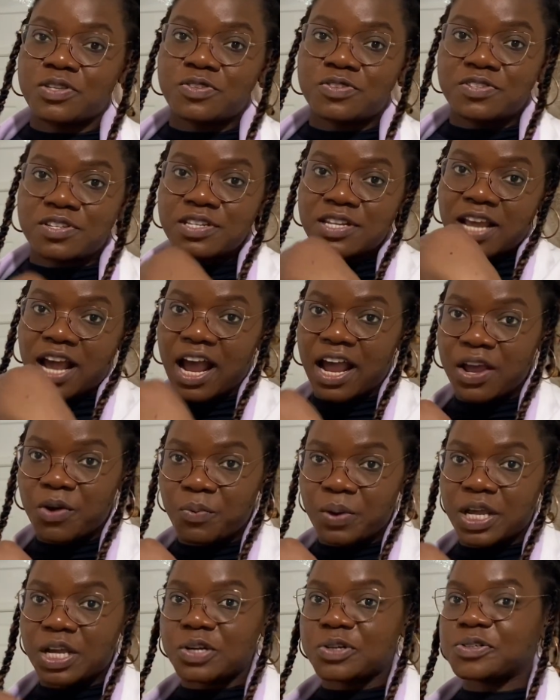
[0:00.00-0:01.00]
You see the
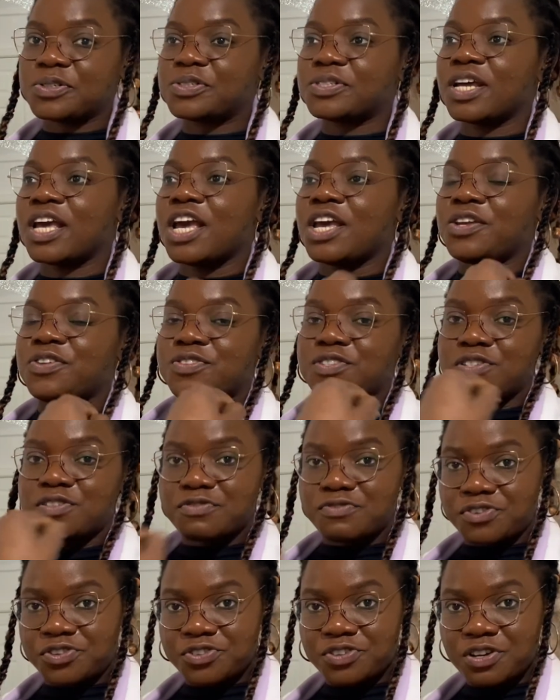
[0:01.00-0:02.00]
highway code, you see the
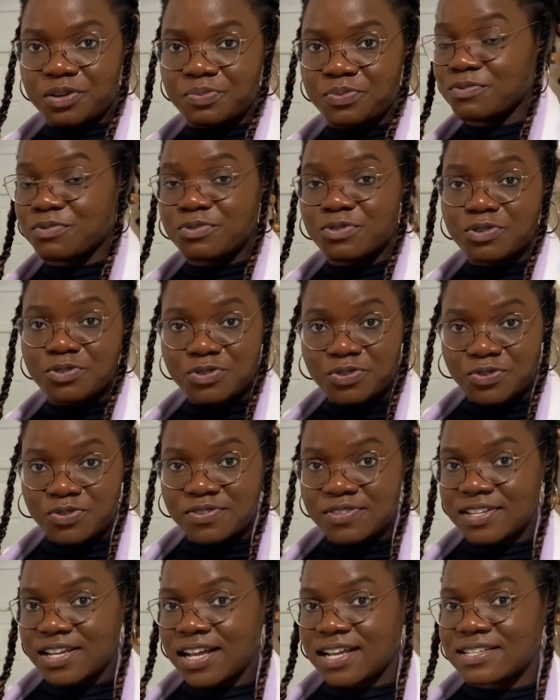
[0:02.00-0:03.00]
vulnerable road
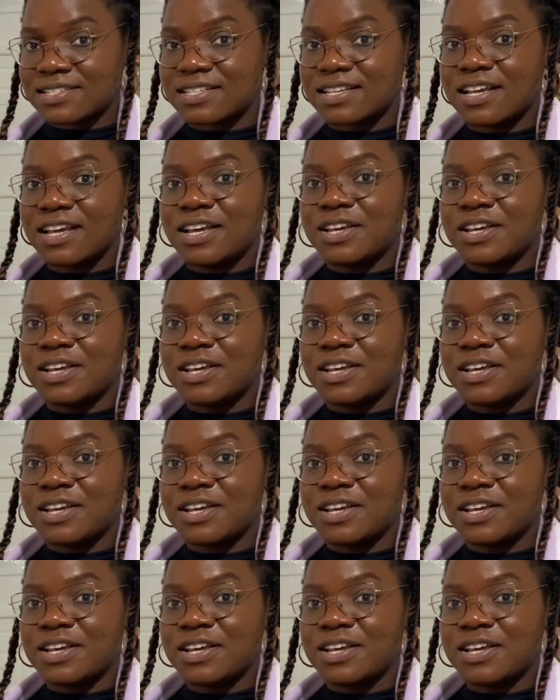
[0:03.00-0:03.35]
users.